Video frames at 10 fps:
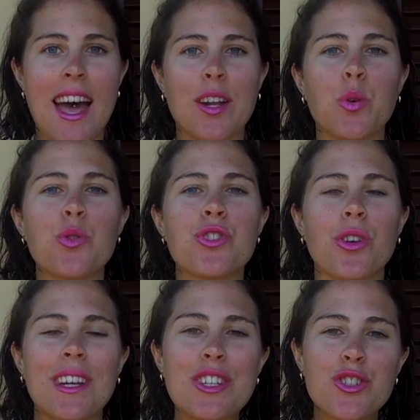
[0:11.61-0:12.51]
and also
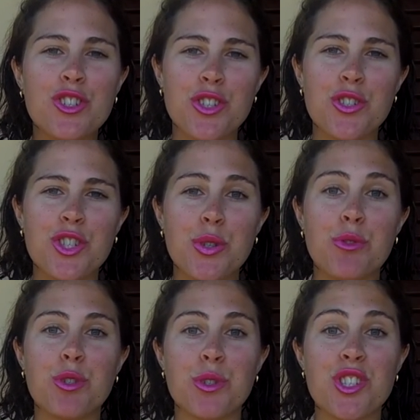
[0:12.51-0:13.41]
introduce you
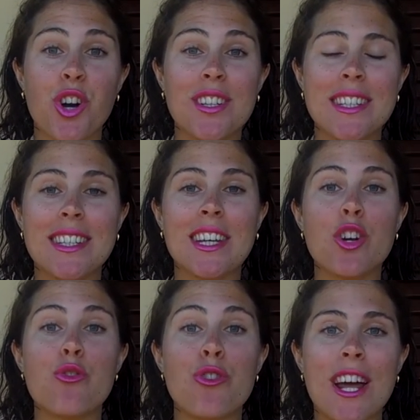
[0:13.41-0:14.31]
to a
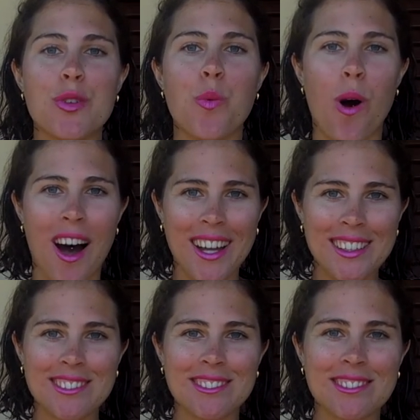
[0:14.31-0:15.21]
Sardinian red
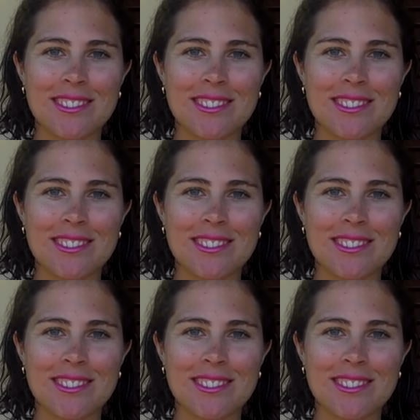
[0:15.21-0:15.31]
wine.